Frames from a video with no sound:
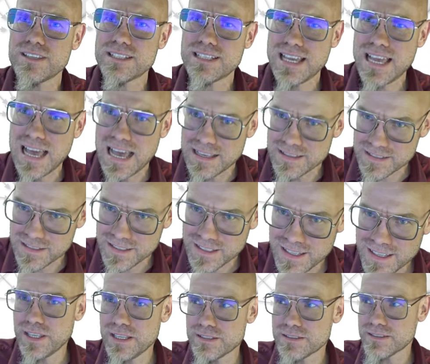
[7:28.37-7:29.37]
the task
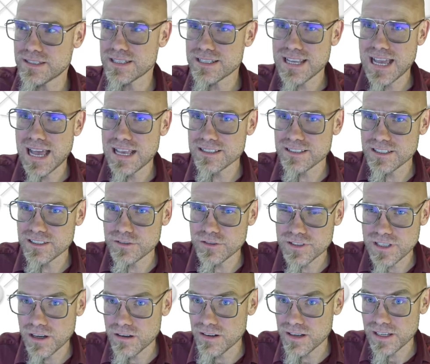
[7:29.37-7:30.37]
it's the task is to
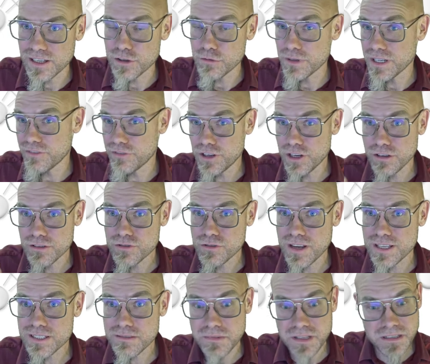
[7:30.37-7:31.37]
sound like human. if you don't
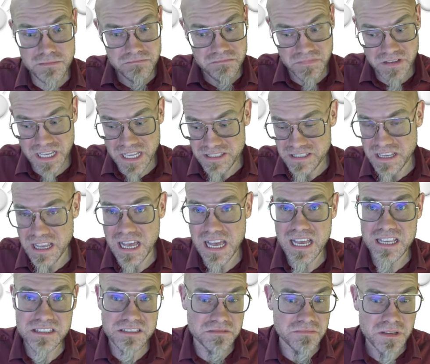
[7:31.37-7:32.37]
trust me let's
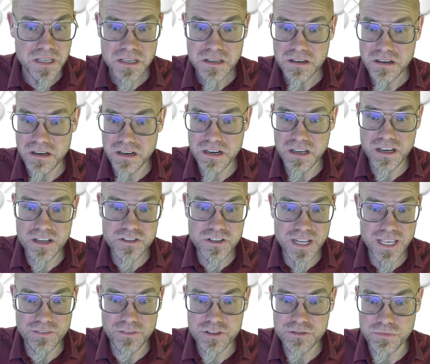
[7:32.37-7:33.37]
ask our large
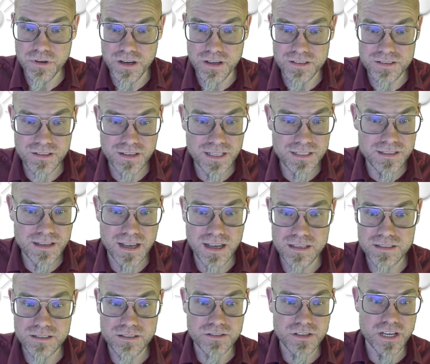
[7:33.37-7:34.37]
language model so let's
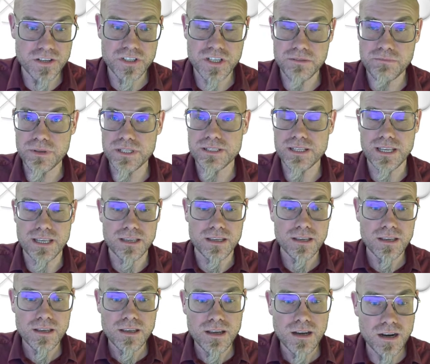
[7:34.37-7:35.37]
ask chatgpt
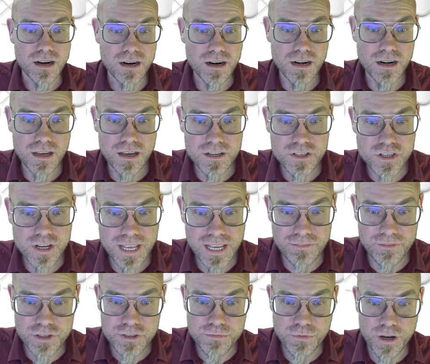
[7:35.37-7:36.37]
are large
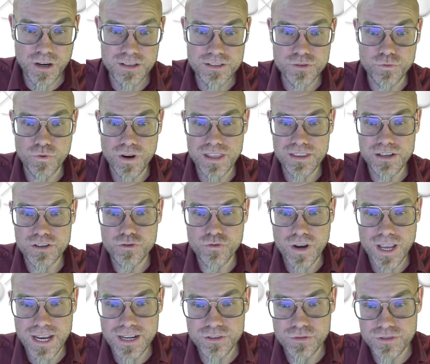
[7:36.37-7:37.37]
language models rather
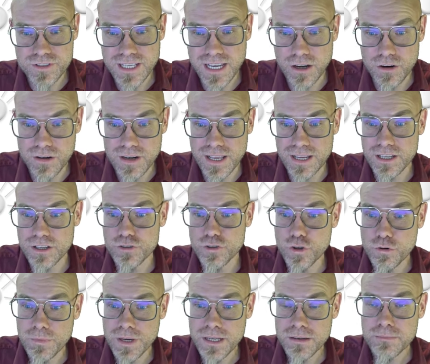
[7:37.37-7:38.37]
trained to sound like a
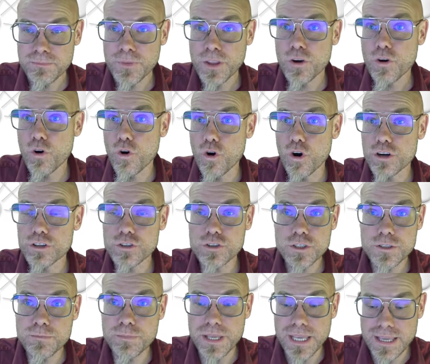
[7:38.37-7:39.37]
human or to
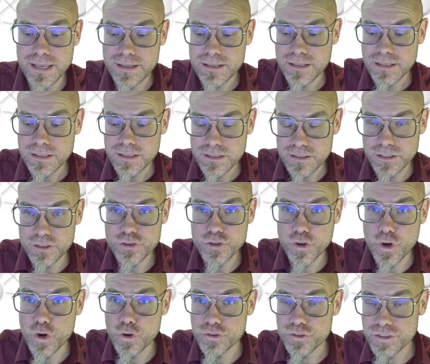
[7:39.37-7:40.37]
speak the
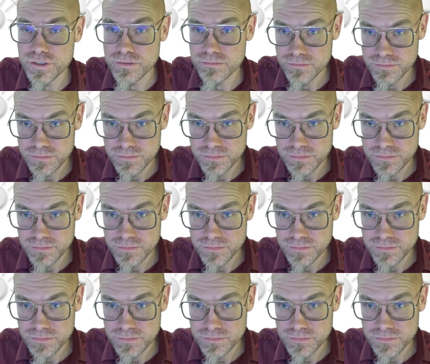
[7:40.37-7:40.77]
truth